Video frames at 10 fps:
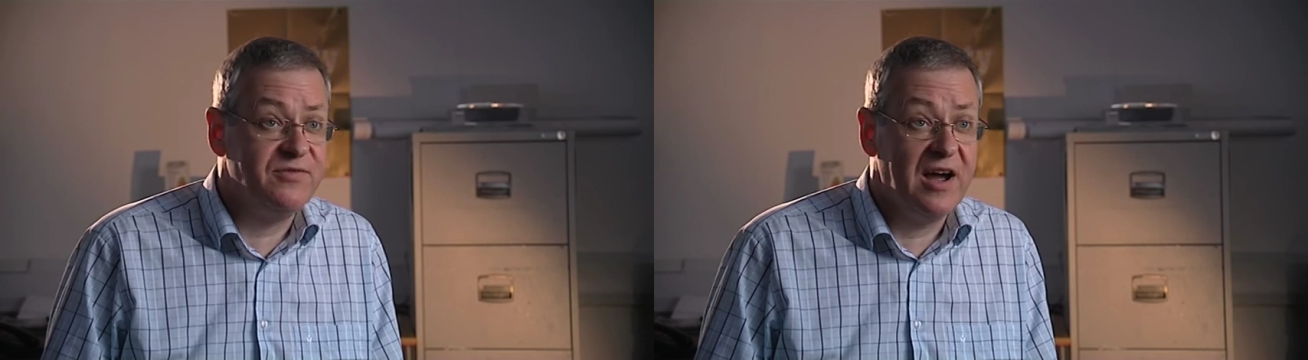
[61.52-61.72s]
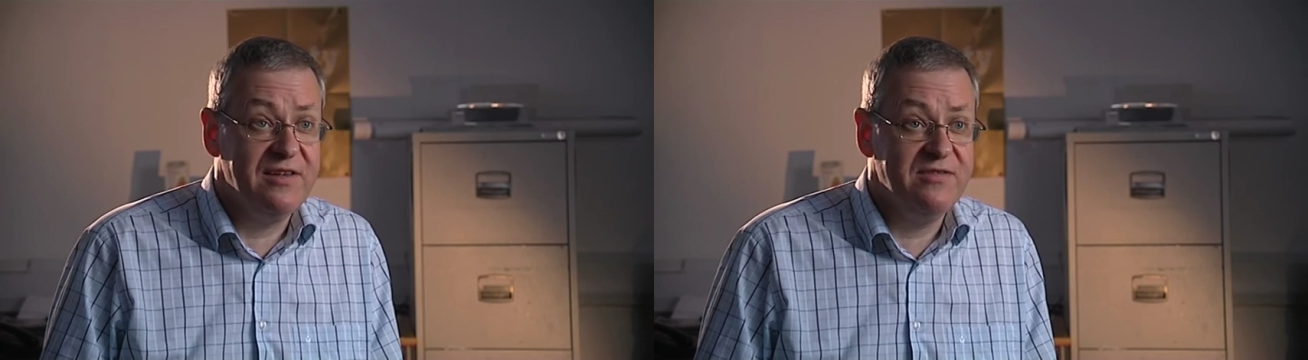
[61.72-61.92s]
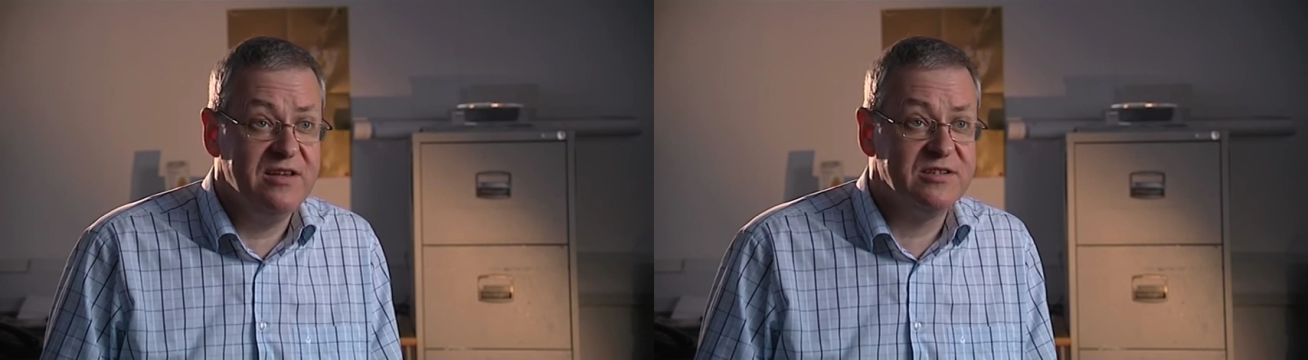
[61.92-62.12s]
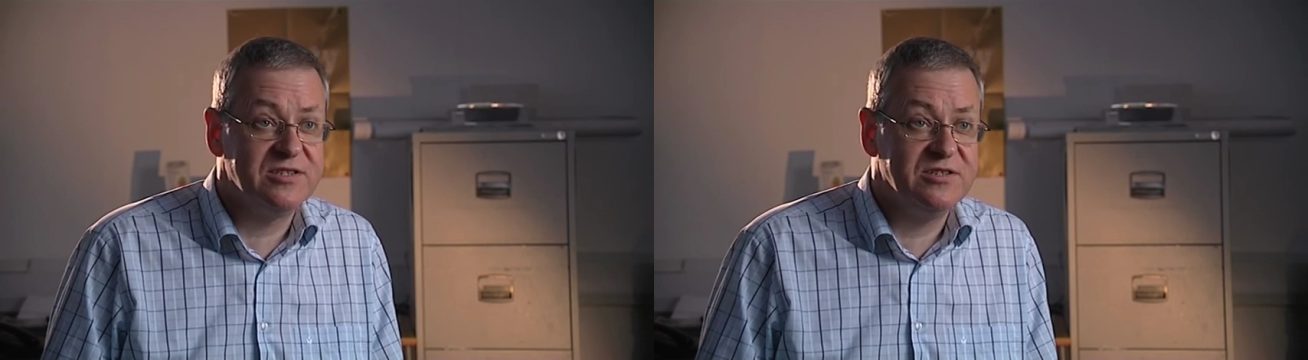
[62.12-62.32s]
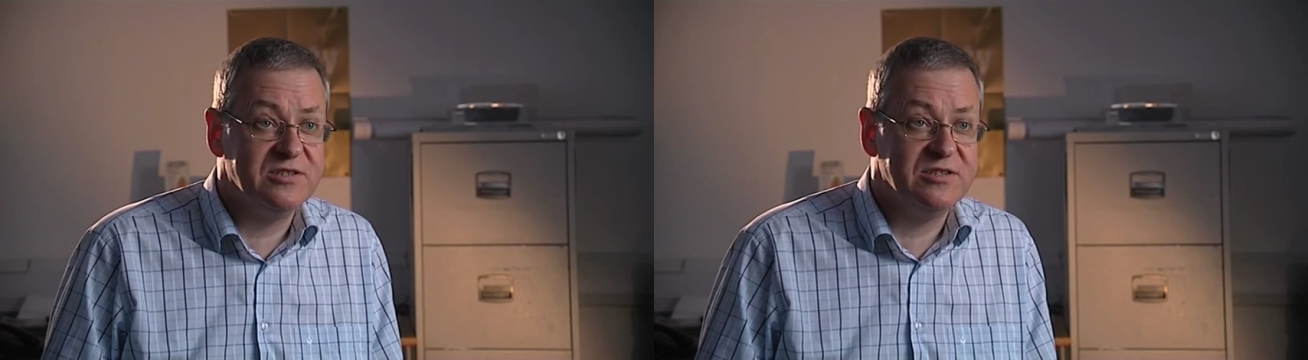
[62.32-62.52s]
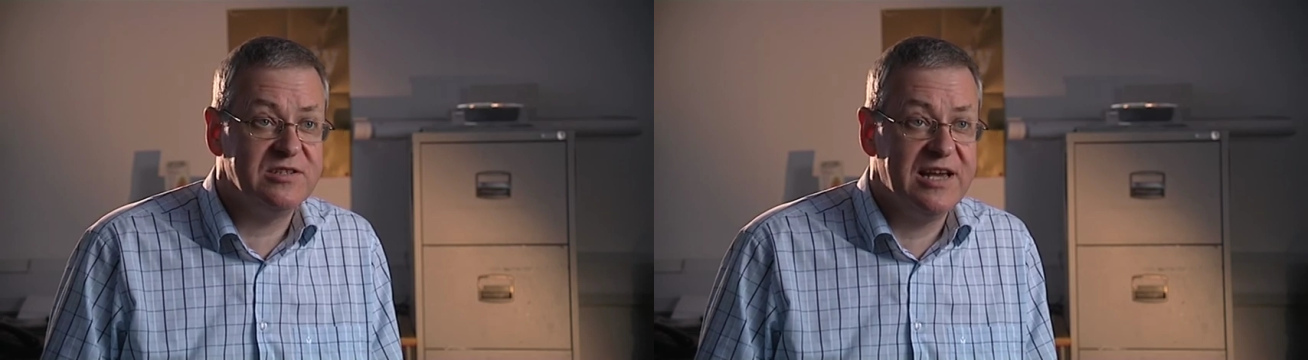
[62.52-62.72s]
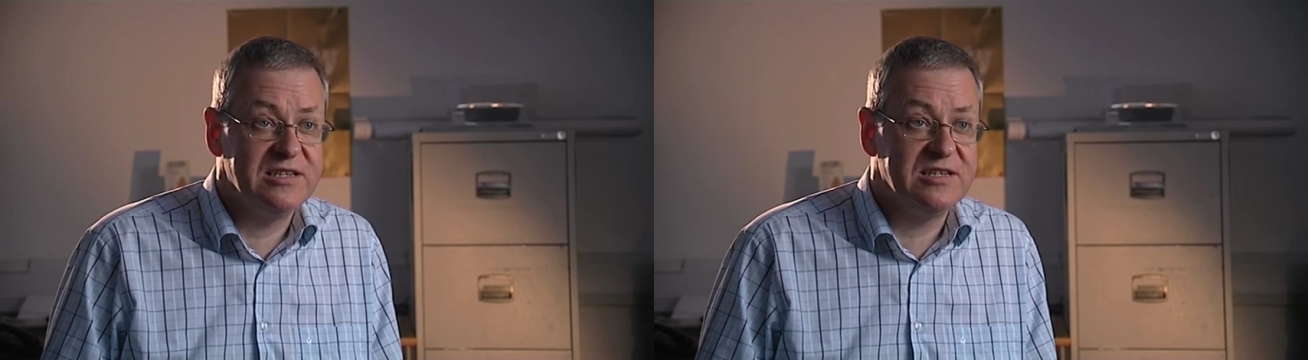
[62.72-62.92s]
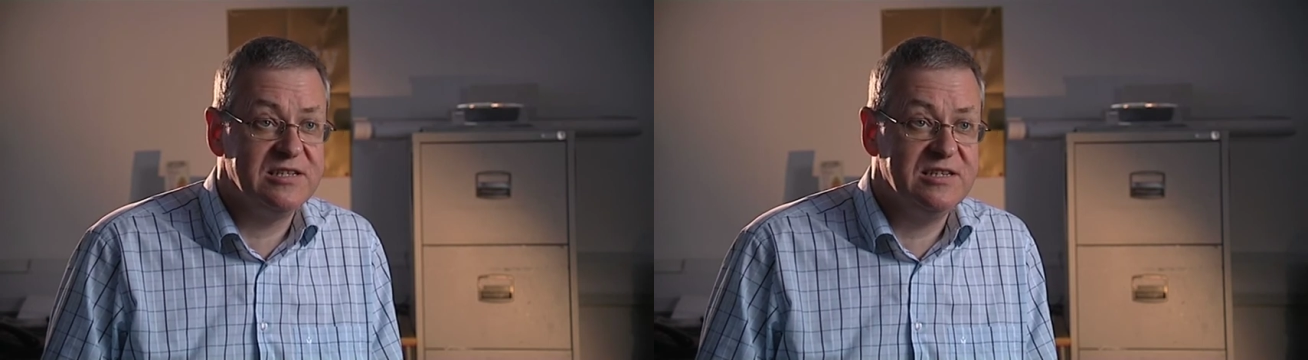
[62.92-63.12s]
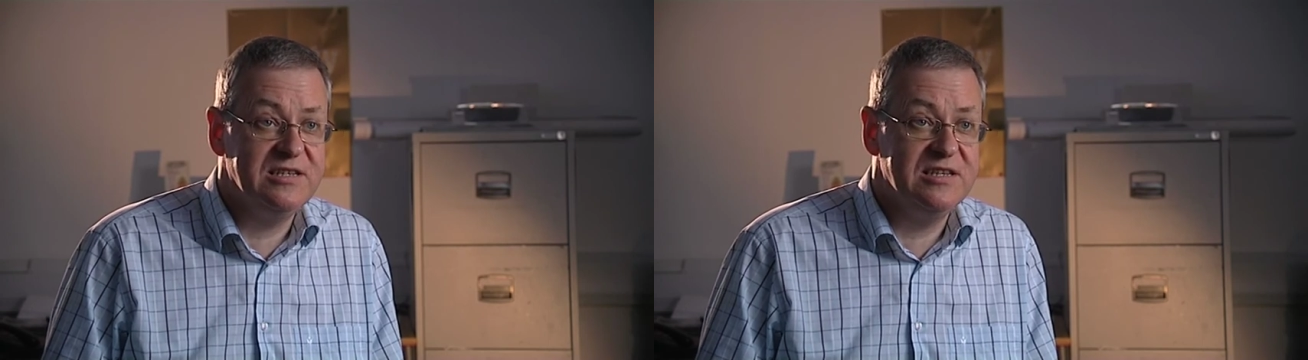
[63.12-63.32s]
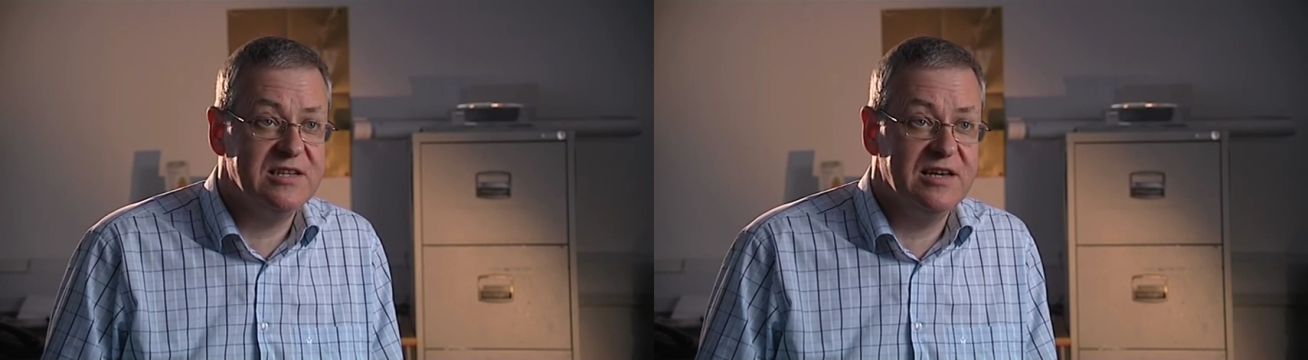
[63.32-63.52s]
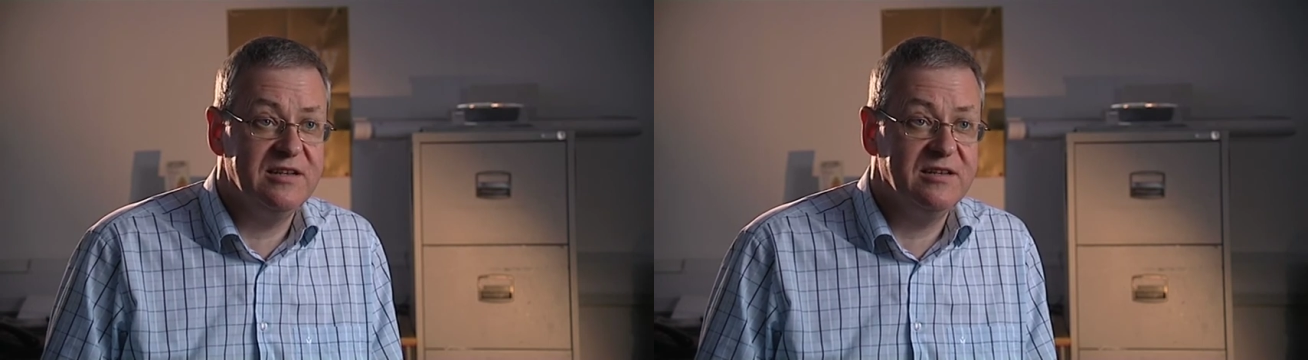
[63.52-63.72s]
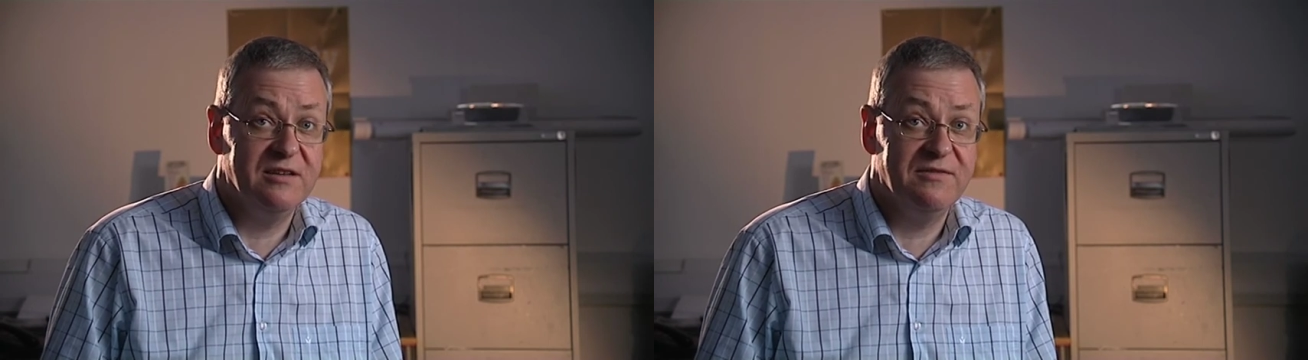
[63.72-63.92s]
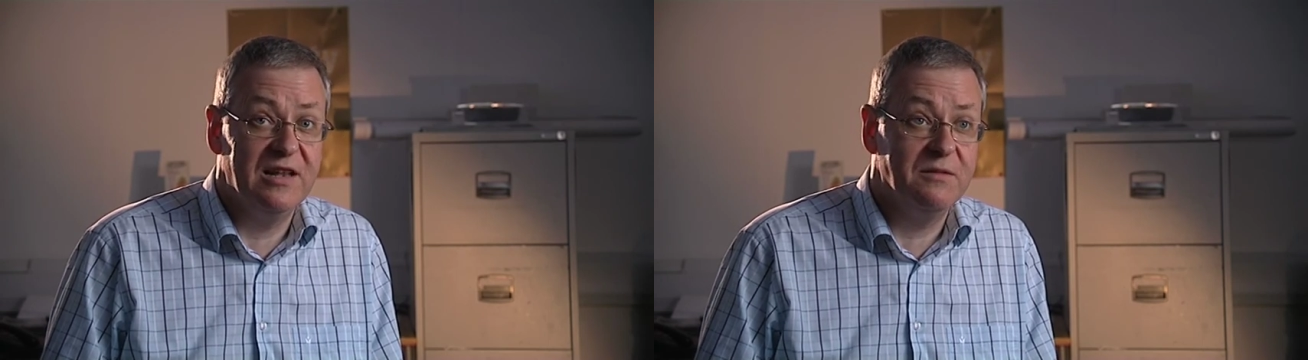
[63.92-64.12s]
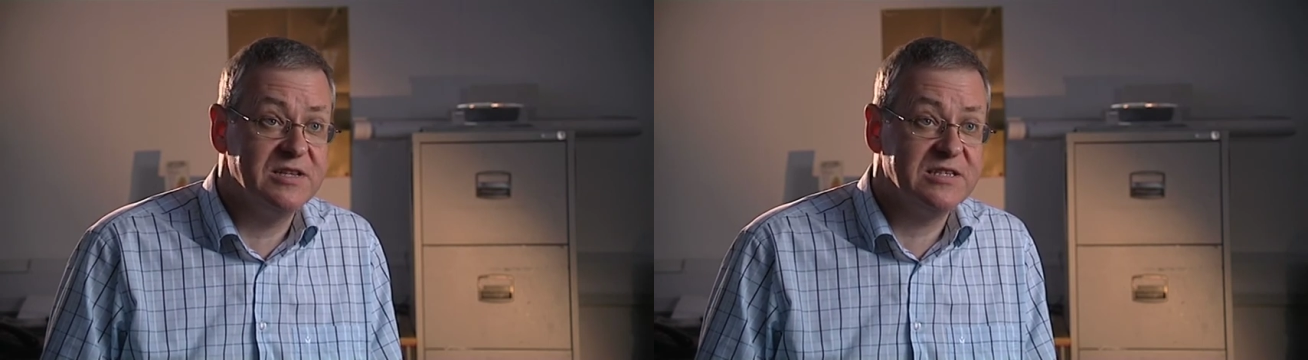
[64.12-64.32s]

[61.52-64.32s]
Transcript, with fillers: five years since SSE decided to develop the